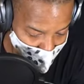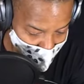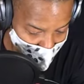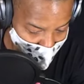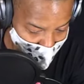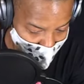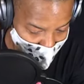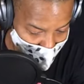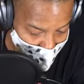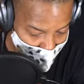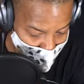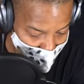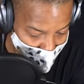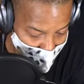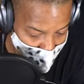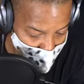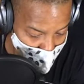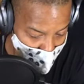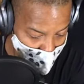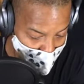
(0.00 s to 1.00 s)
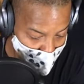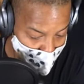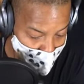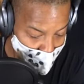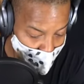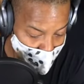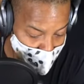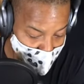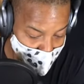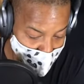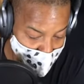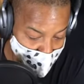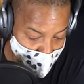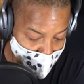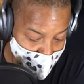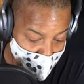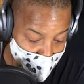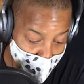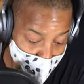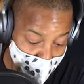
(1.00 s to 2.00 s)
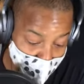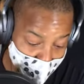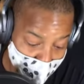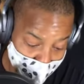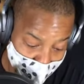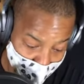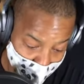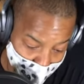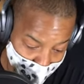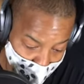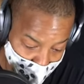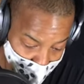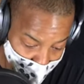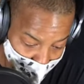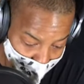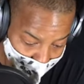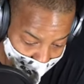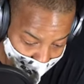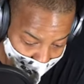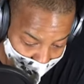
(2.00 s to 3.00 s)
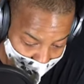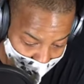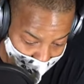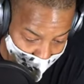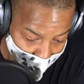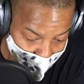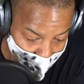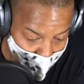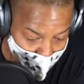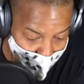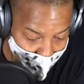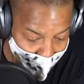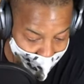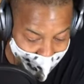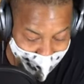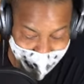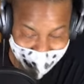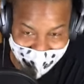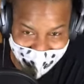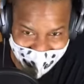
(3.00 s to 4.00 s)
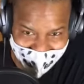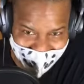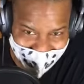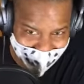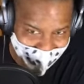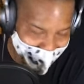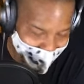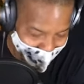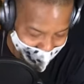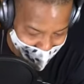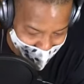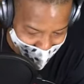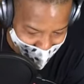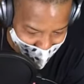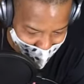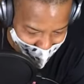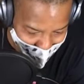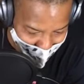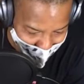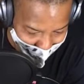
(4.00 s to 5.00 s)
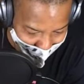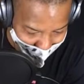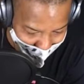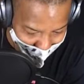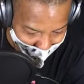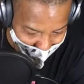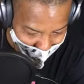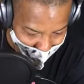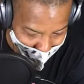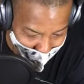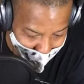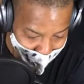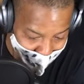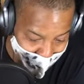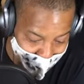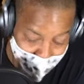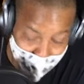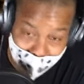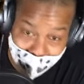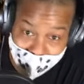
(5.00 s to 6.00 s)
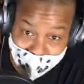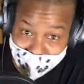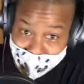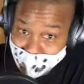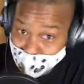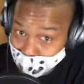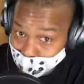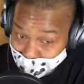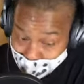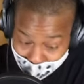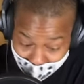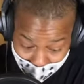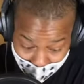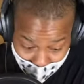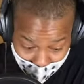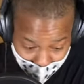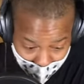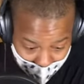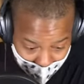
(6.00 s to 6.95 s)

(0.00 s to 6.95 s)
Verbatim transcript: It says, "How can you come to know yourself? Never by thinking, always by doing.